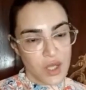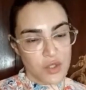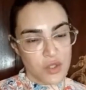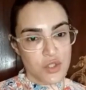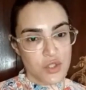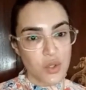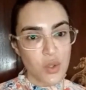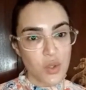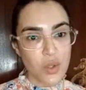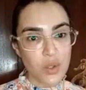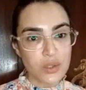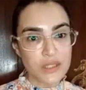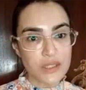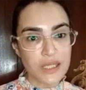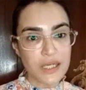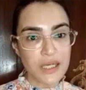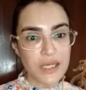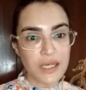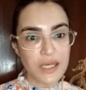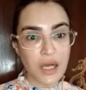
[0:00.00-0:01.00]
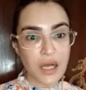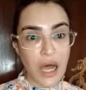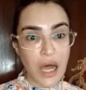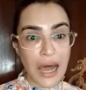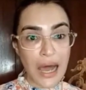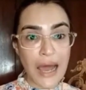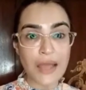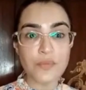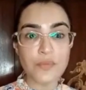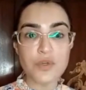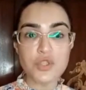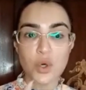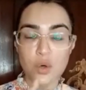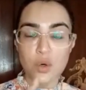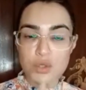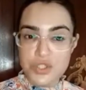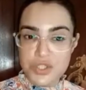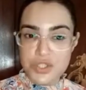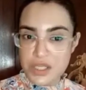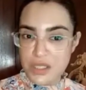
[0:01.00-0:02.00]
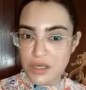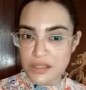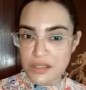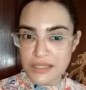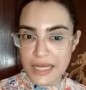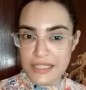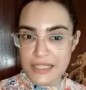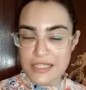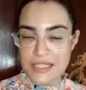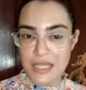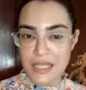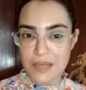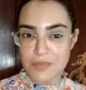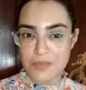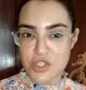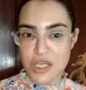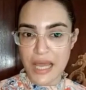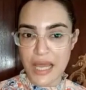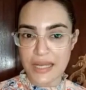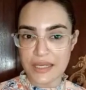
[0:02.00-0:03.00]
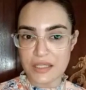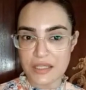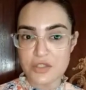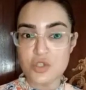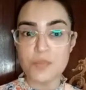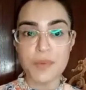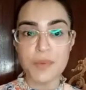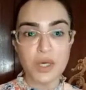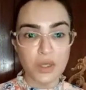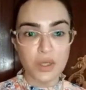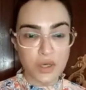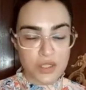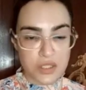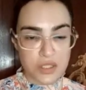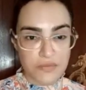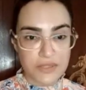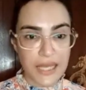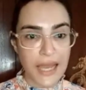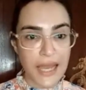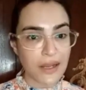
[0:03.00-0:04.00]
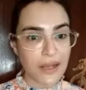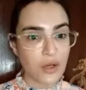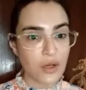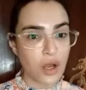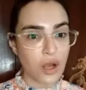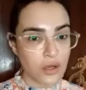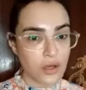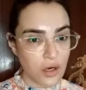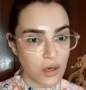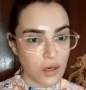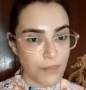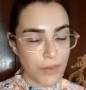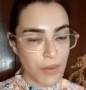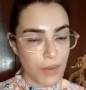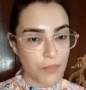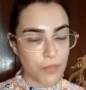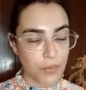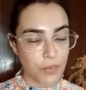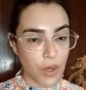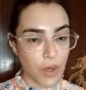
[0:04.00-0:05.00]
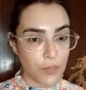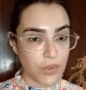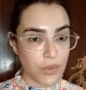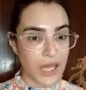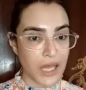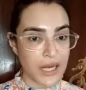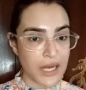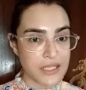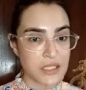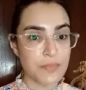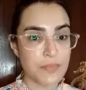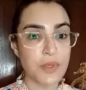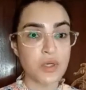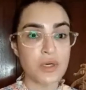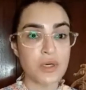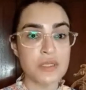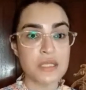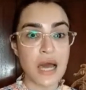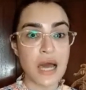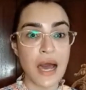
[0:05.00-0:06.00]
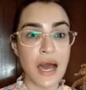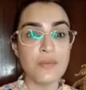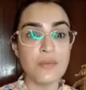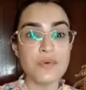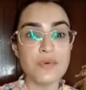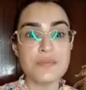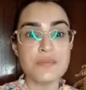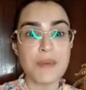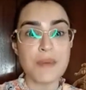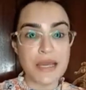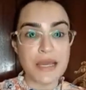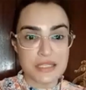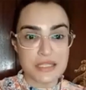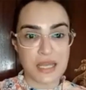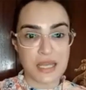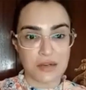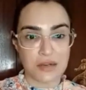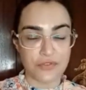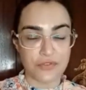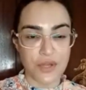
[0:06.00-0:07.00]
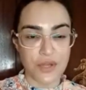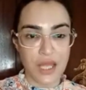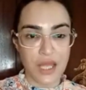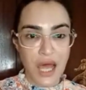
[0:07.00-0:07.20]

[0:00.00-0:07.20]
So I was hosting on that same channel. So because of that, I got a lot of popularity because I was myself.